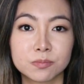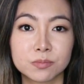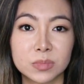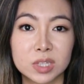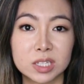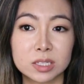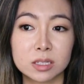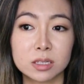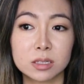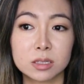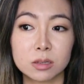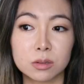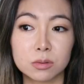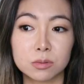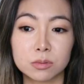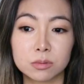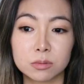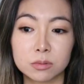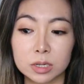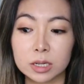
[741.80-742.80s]
This is
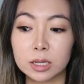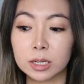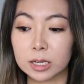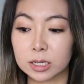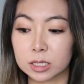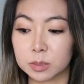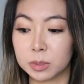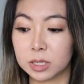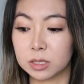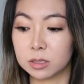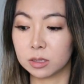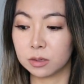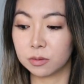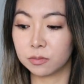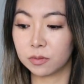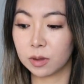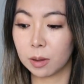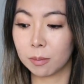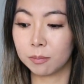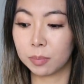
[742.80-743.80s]
really
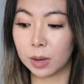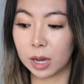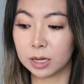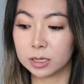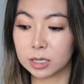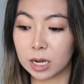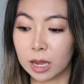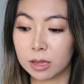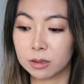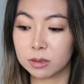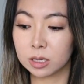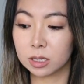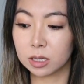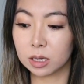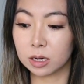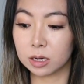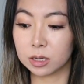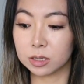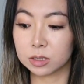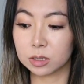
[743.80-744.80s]
expensive, but I think
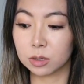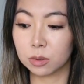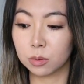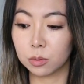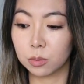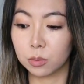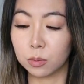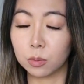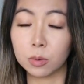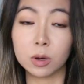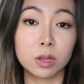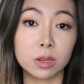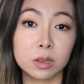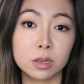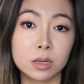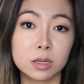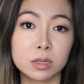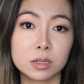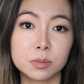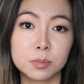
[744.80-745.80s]
it is worth
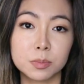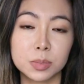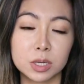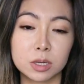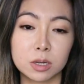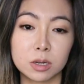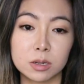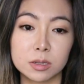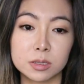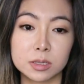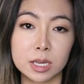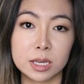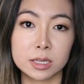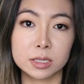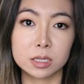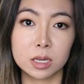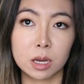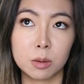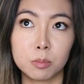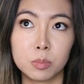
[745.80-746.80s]
it because
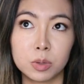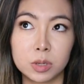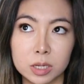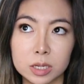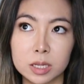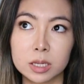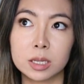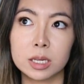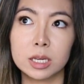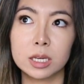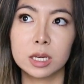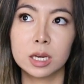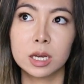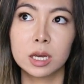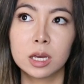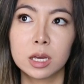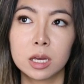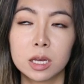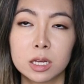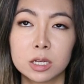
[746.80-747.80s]
it's completely
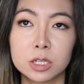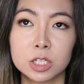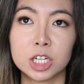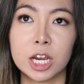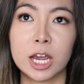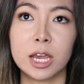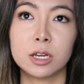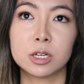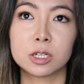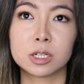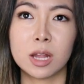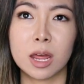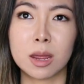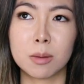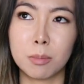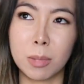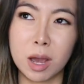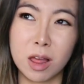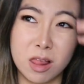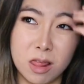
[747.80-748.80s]
changed
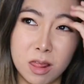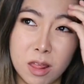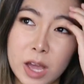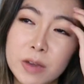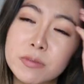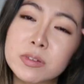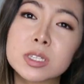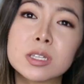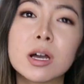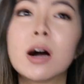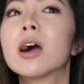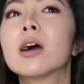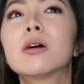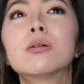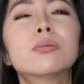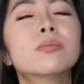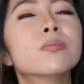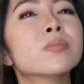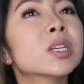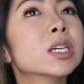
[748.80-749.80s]
like my
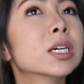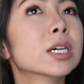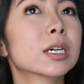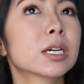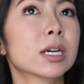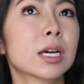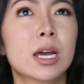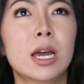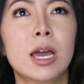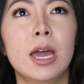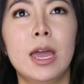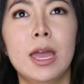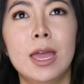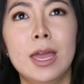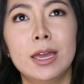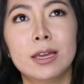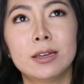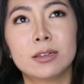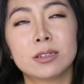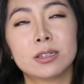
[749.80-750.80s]
lifestyle.
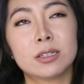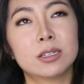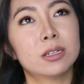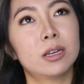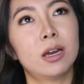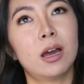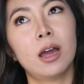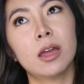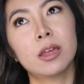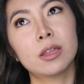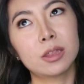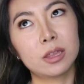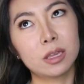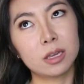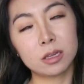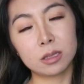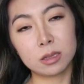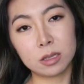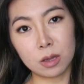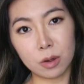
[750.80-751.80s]
And I
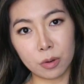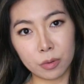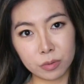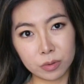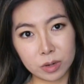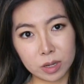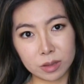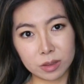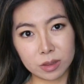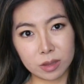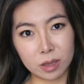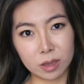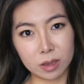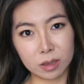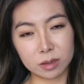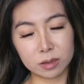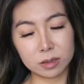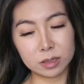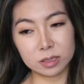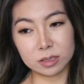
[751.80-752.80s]
think the only
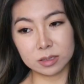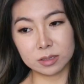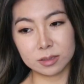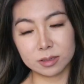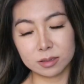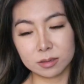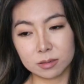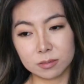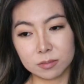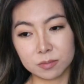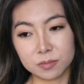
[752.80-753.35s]
thing is